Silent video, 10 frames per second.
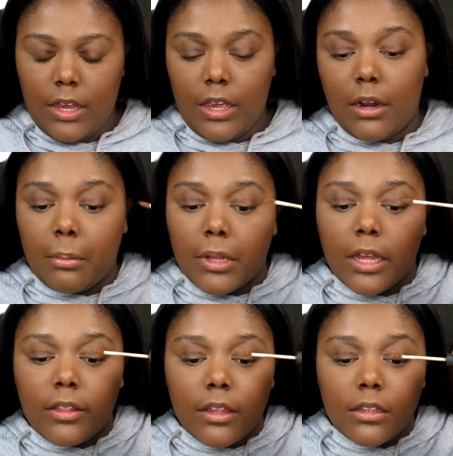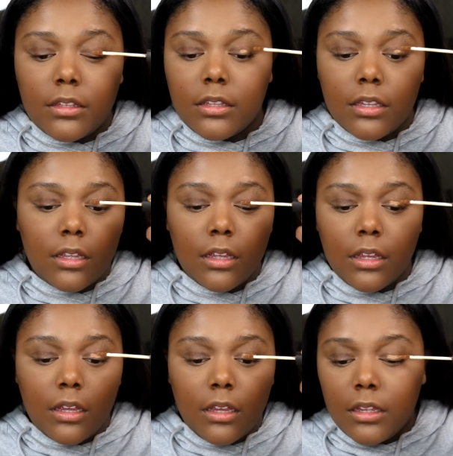and apply this
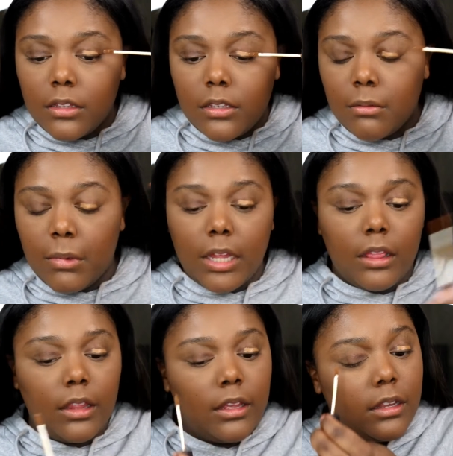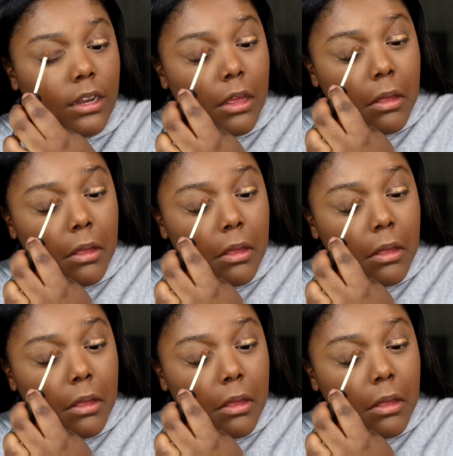to my lid.